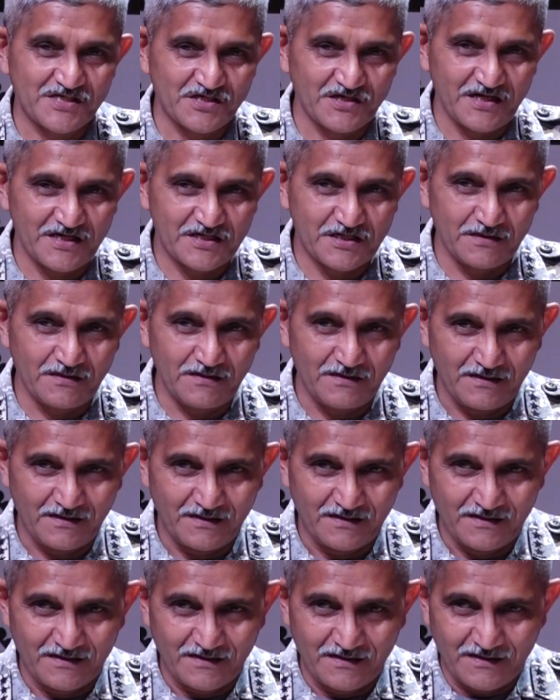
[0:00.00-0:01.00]
The
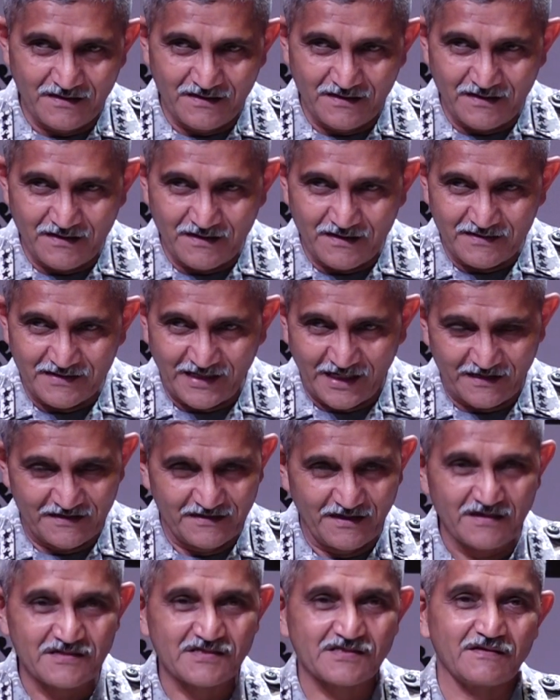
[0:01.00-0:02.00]
imagination
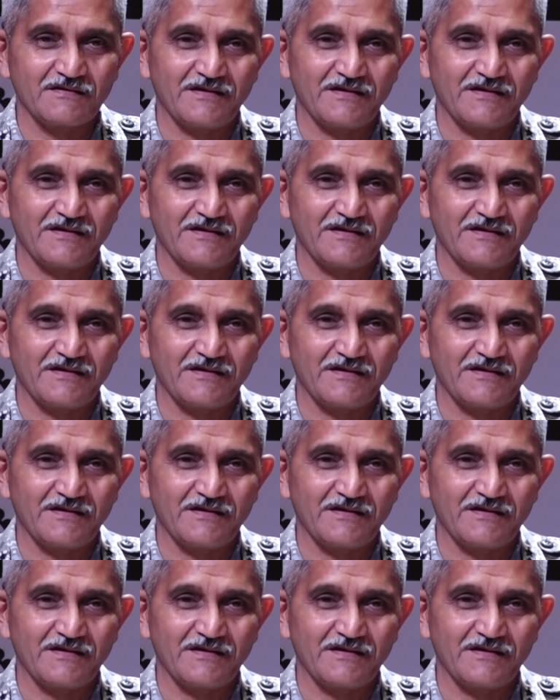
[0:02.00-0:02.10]
that a